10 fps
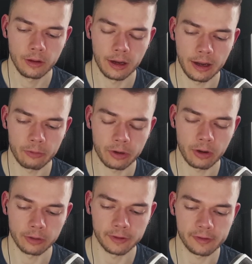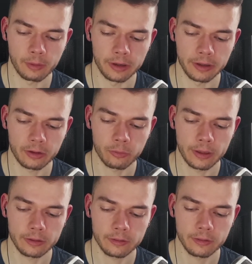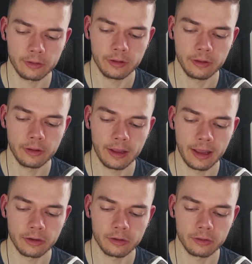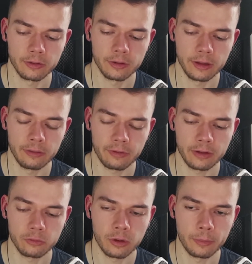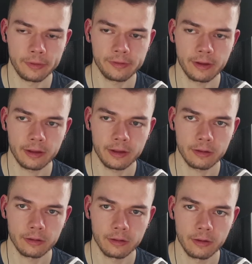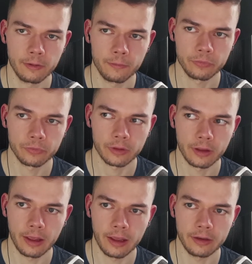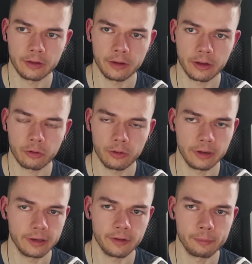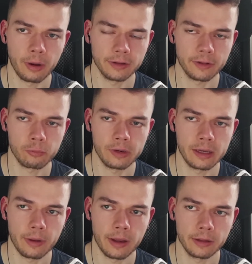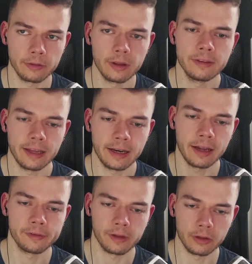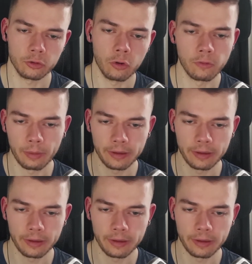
I record a small increment, and if I do a mistake, and this part is really bad, then I start over. But